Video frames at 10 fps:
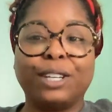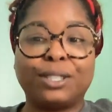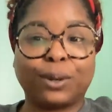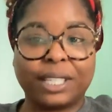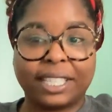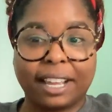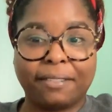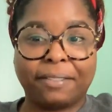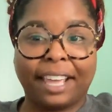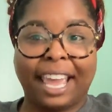resource
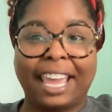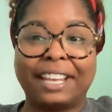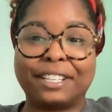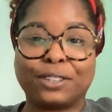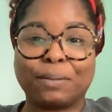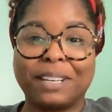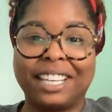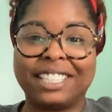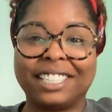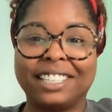theft, and
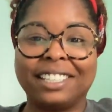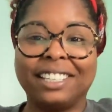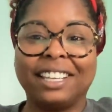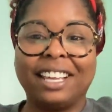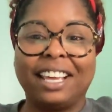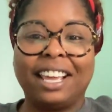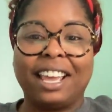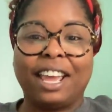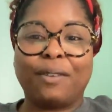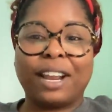discrimination.
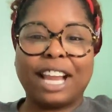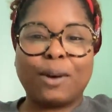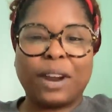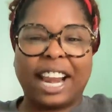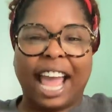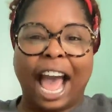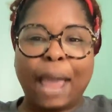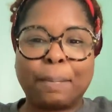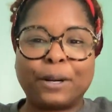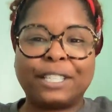And right now, we're at a
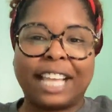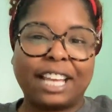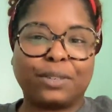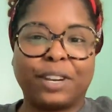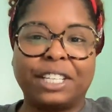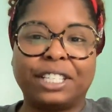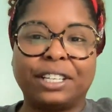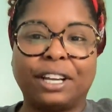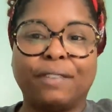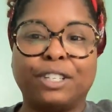hyper
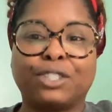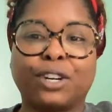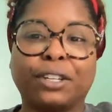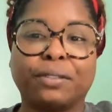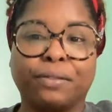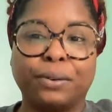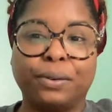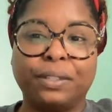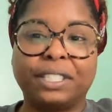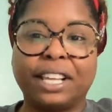saturation of destructive
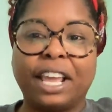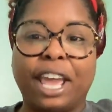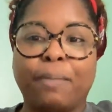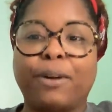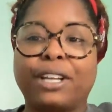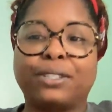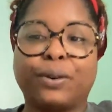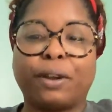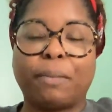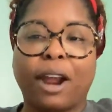foods and
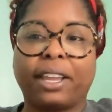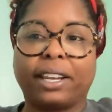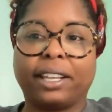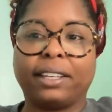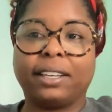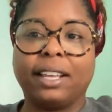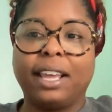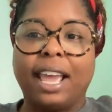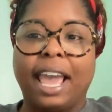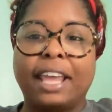predatory marketing,
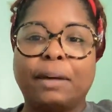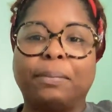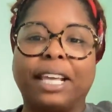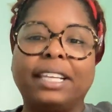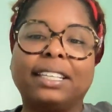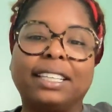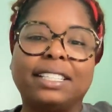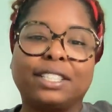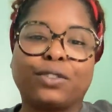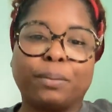and a blatantly
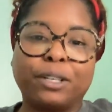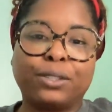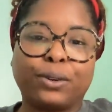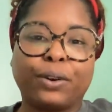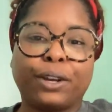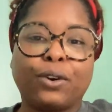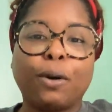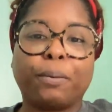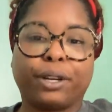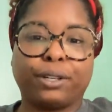discriminatory
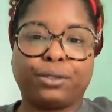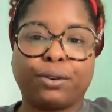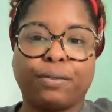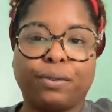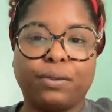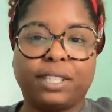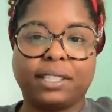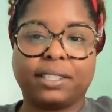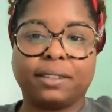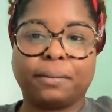corporate control food
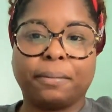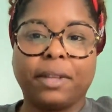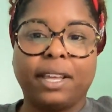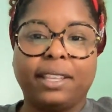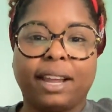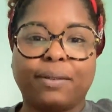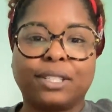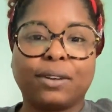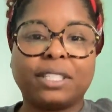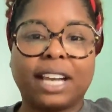system that
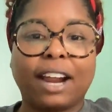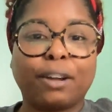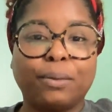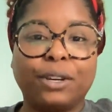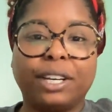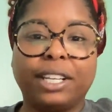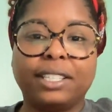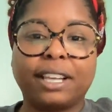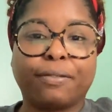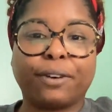results in our community
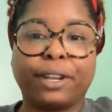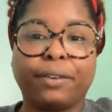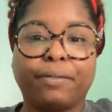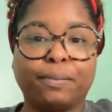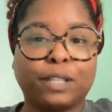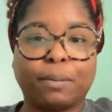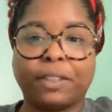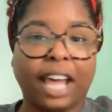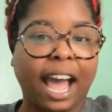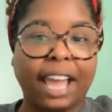suffering from some
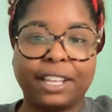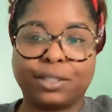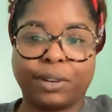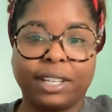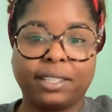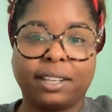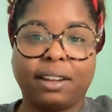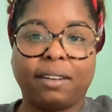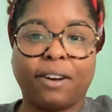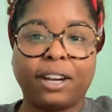of the highest rates
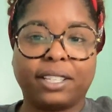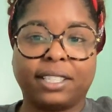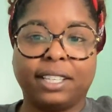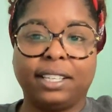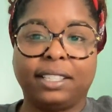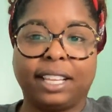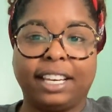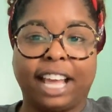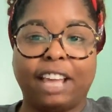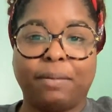of heart disease
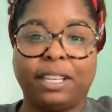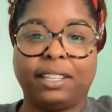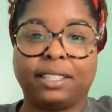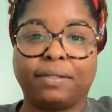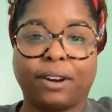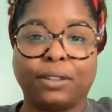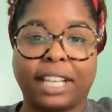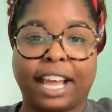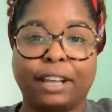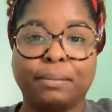and diabetes of all
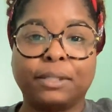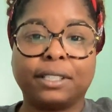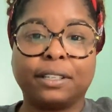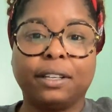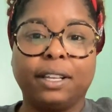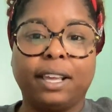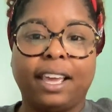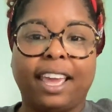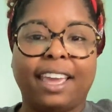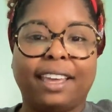times.
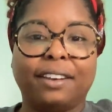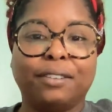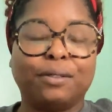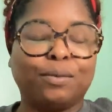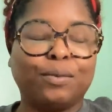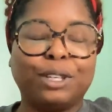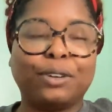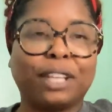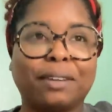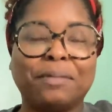And we
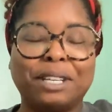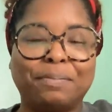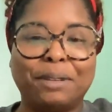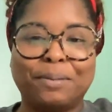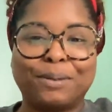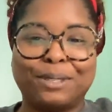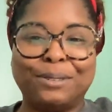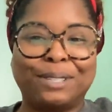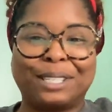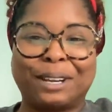know that many people
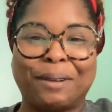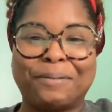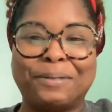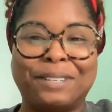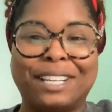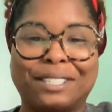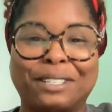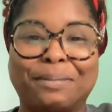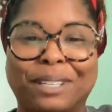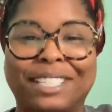use the term food
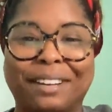deserts,